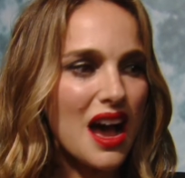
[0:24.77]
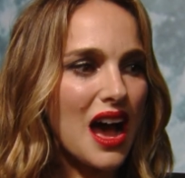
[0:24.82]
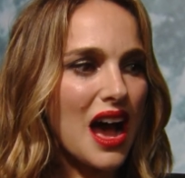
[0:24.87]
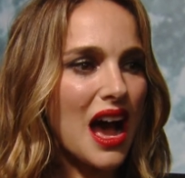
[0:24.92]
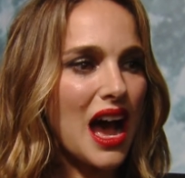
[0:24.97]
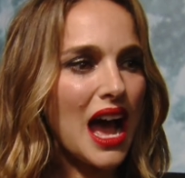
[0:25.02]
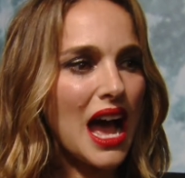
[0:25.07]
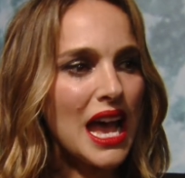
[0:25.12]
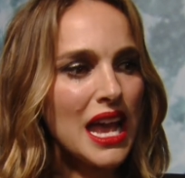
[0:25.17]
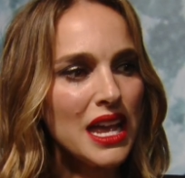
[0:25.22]

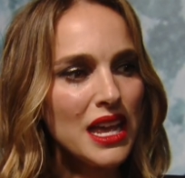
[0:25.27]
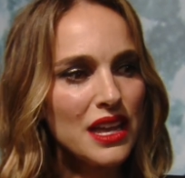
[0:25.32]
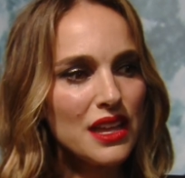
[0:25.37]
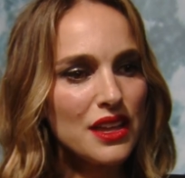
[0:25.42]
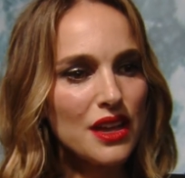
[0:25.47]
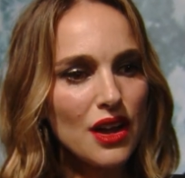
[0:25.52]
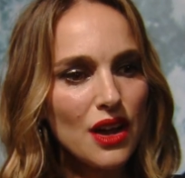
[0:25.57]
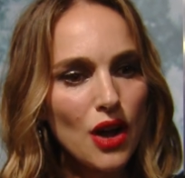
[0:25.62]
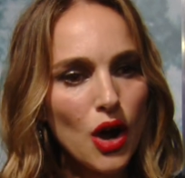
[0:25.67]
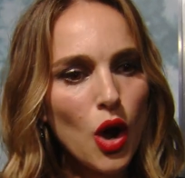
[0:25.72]
I
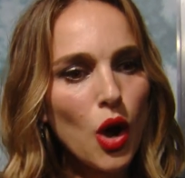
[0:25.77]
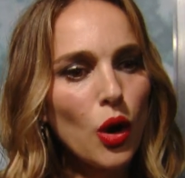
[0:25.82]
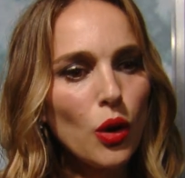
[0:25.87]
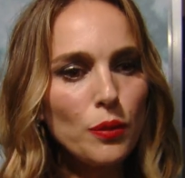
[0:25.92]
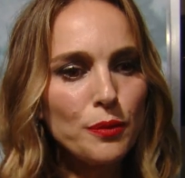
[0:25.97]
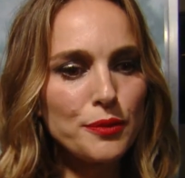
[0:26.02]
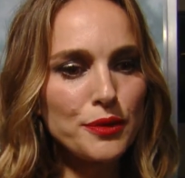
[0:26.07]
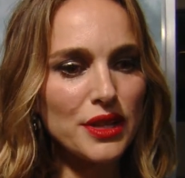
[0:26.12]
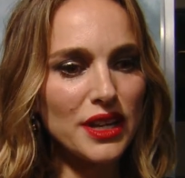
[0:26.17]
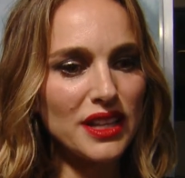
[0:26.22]

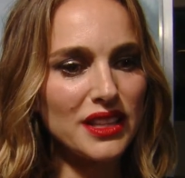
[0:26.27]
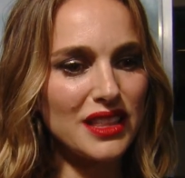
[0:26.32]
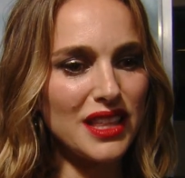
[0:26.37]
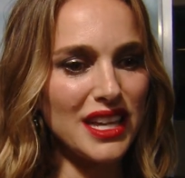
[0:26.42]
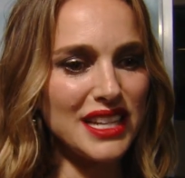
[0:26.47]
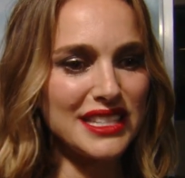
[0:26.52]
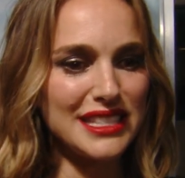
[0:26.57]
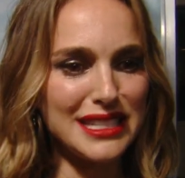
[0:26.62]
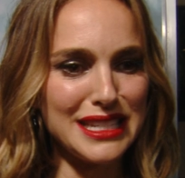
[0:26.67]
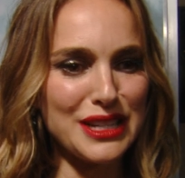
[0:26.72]
hope that
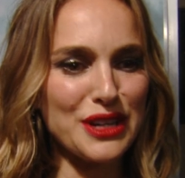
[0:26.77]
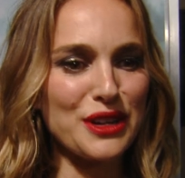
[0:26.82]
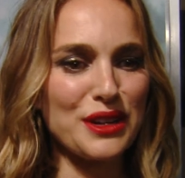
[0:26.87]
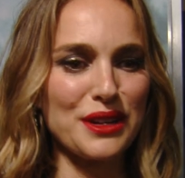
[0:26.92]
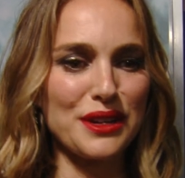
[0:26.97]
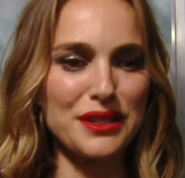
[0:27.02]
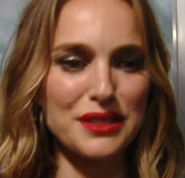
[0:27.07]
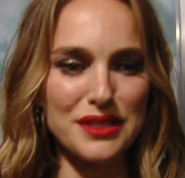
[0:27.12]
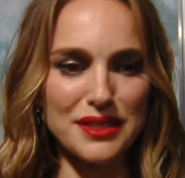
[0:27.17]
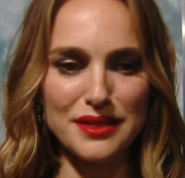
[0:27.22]
they see her
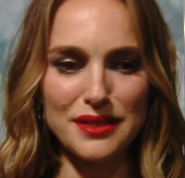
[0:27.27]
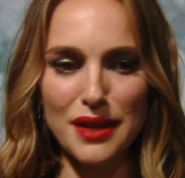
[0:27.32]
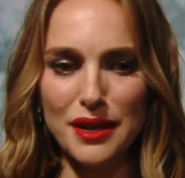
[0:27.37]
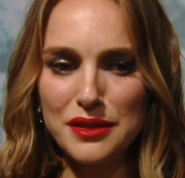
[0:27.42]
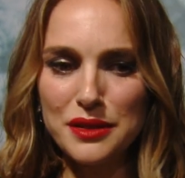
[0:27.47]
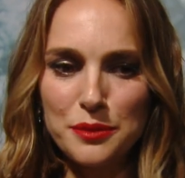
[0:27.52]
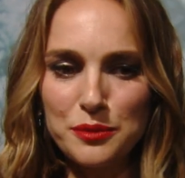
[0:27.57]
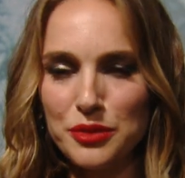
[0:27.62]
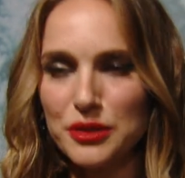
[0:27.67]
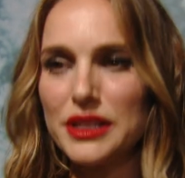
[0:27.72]
as a
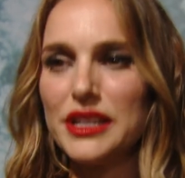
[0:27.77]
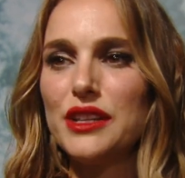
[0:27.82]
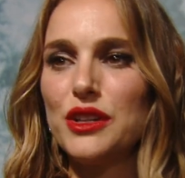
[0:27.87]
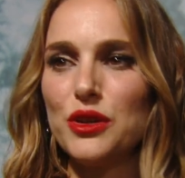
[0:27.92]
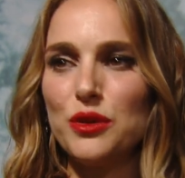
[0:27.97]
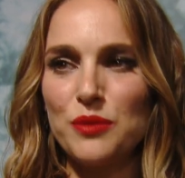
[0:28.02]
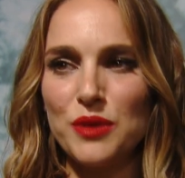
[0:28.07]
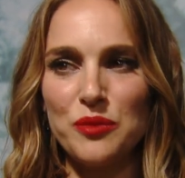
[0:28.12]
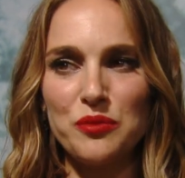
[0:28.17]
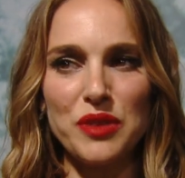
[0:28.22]
complete
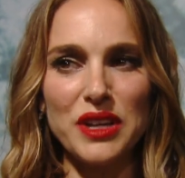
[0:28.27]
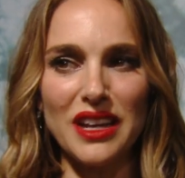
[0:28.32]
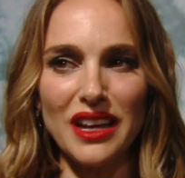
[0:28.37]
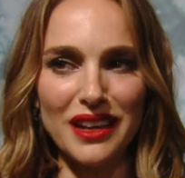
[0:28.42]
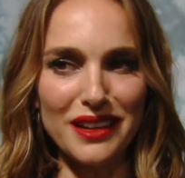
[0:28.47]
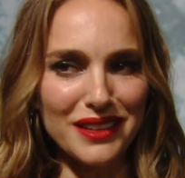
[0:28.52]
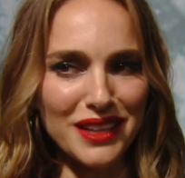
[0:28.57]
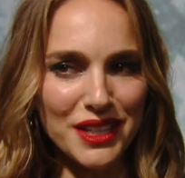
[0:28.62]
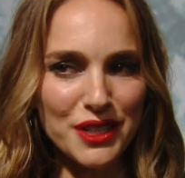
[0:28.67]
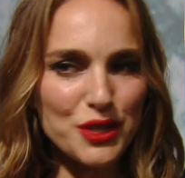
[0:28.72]
human
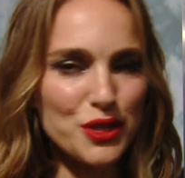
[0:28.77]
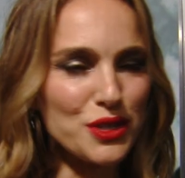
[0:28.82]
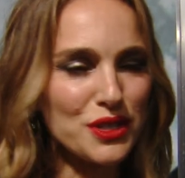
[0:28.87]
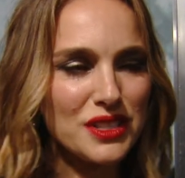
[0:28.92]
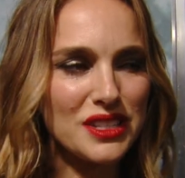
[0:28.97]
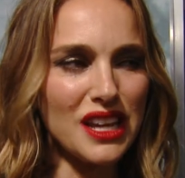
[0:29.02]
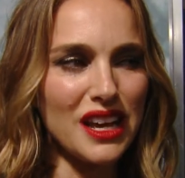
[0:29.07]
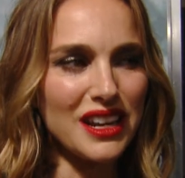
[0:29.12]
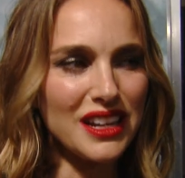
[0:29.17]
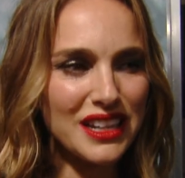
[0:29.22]
being. Like, she's
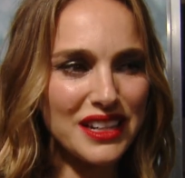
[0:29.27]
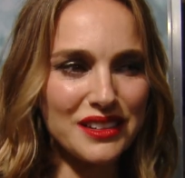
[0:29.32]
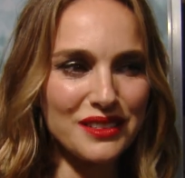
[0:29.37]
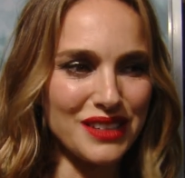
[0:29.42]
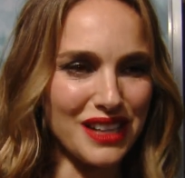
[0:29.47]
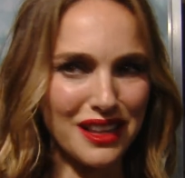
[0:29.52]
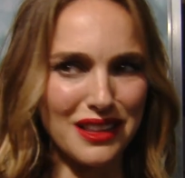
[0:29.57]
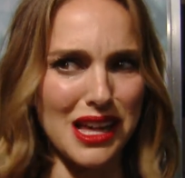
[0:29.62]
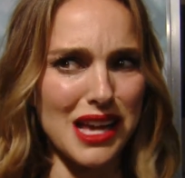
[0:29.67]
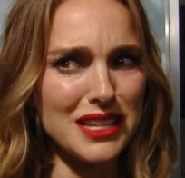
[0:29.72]
not a
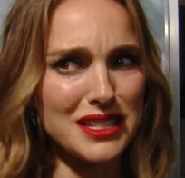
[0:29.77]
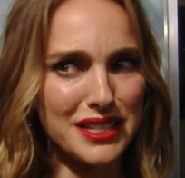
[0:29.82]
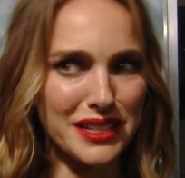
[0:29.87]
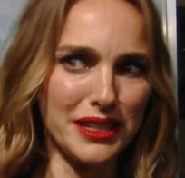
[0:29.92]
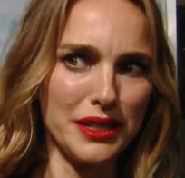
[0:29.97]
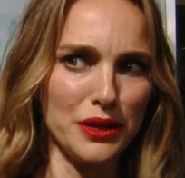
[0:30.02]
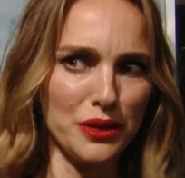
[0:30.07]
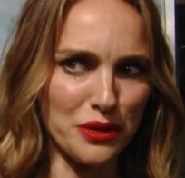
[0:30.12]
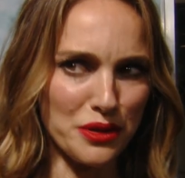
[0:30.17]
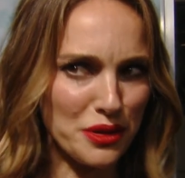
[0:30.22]
classic
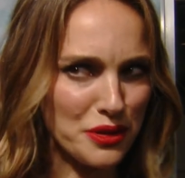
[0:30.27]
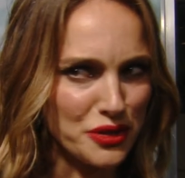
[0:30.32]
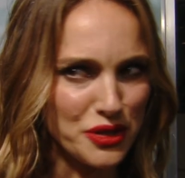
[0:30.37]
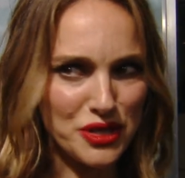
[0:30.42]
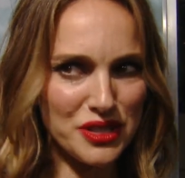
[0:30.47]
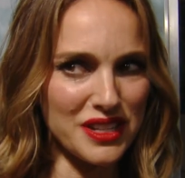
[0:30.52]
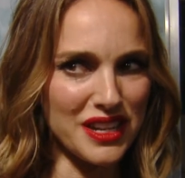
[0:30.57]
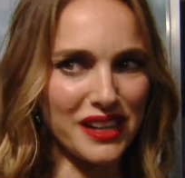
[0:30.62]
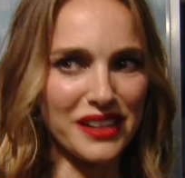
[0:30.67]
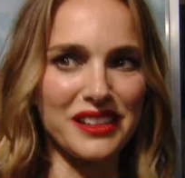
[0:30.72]
hero,
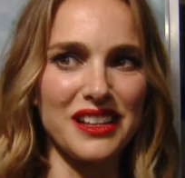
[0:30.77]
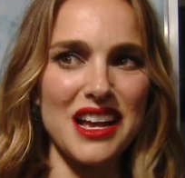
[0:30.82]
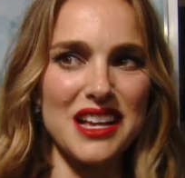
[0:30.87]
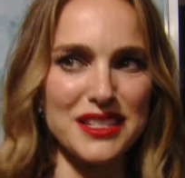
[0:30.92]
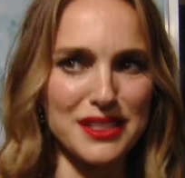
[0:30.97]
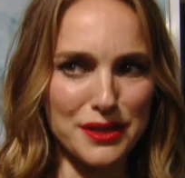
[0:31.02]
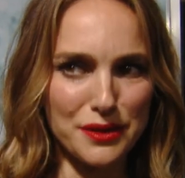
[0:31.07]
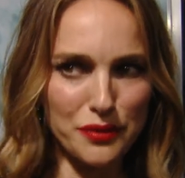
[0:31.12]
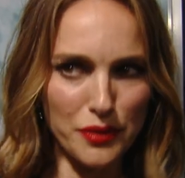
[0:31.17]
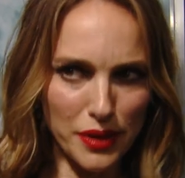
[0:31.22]
she's not a
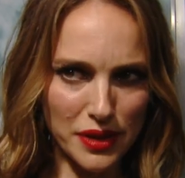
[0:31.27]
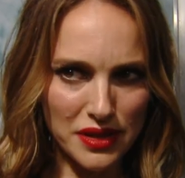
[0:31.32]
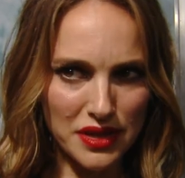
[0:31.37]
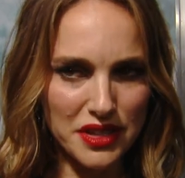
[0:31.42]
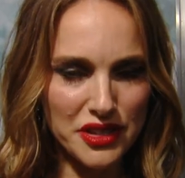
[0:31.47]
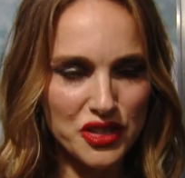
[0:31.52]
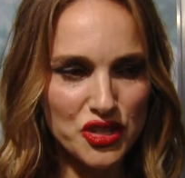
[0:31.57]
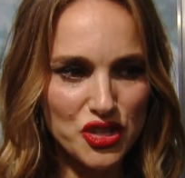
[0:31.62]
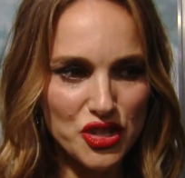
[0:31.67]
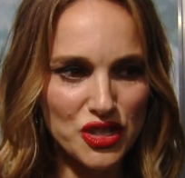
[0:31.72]
classic
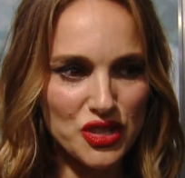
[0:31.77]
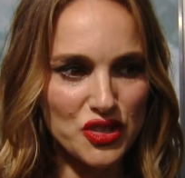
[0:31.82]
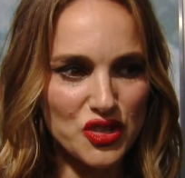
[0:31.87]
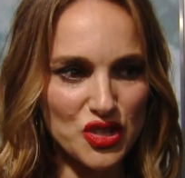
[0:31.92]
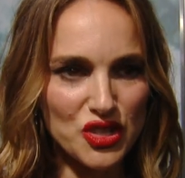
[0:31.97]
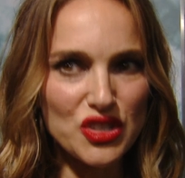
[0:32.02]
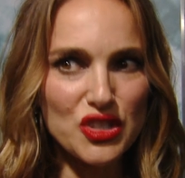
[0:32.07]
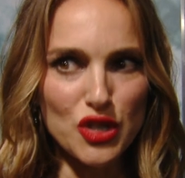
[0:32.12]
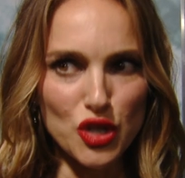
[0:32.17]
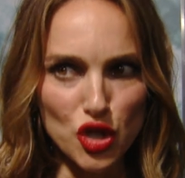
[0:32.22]
villain, she's
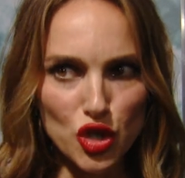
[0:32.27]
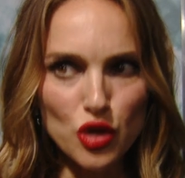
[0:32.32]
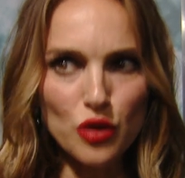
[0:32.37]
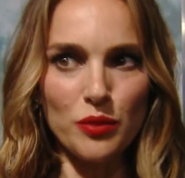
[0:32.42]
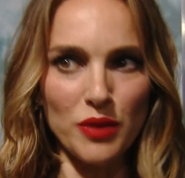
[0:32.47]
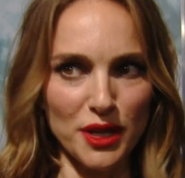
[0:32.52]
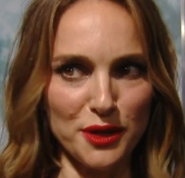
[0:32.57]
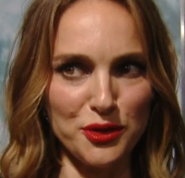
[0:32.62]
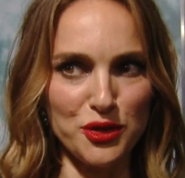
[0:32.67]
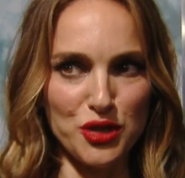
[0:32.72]
just a
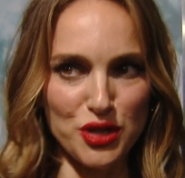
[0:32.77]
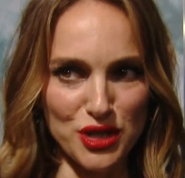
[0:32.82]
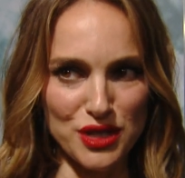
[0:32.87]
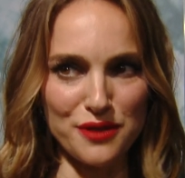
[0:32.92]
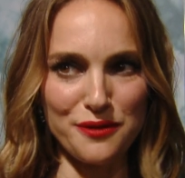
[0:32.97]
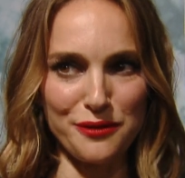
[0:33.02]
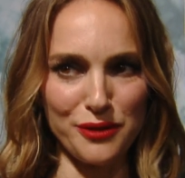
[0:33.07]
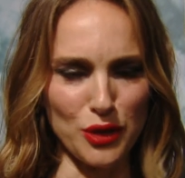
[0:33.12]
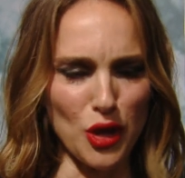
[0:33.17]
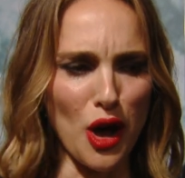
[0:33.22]
human. She's
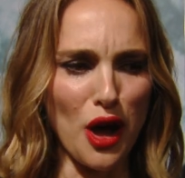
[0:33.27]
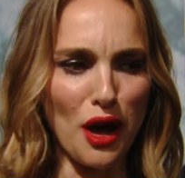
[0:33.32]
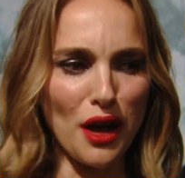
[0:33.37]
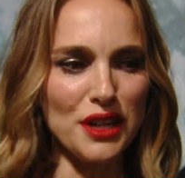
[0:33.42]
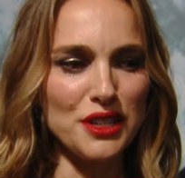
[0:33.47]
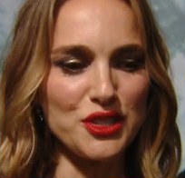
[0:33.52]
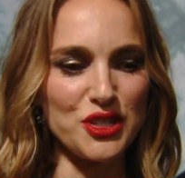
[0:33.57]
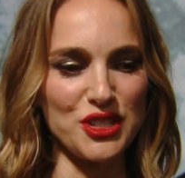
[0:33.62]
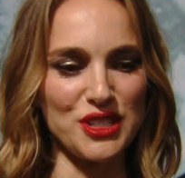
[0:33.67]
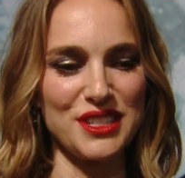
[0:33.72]

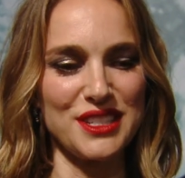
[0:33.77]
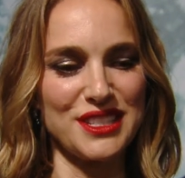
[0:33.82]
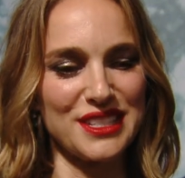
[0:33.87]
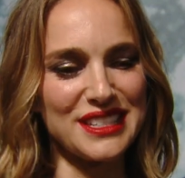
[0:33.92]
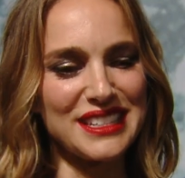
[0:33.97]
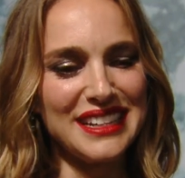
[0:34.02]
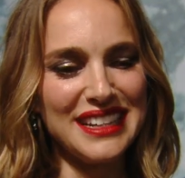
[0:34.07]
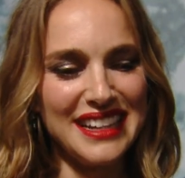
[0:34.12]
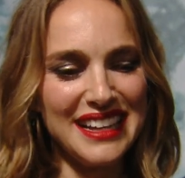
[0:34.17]
flawed, she's